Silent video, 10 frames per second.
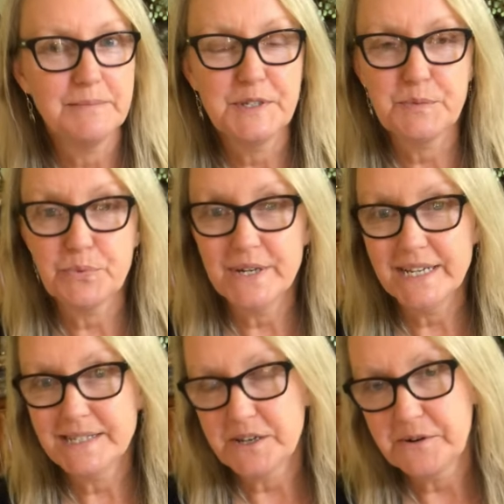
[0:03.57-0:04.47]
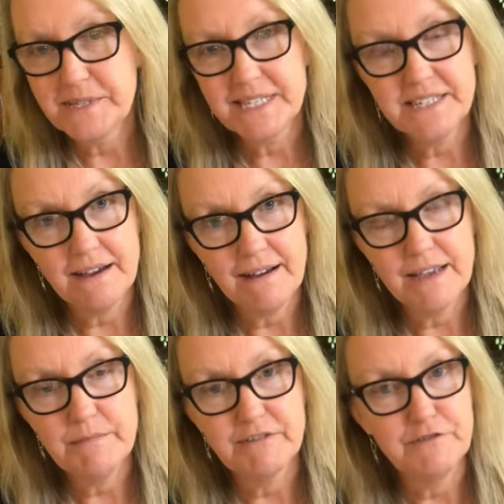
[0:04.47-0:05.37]
spring is always a
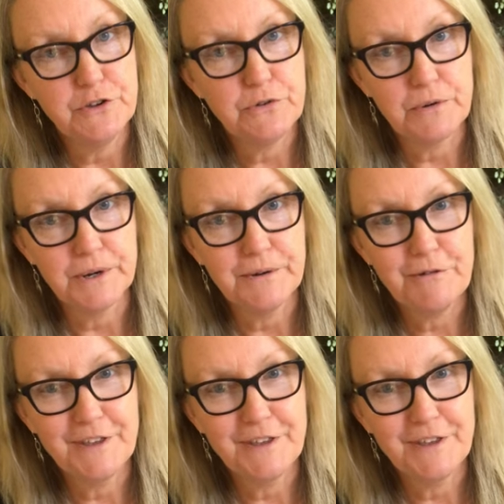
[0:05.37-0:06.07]
time of new growth.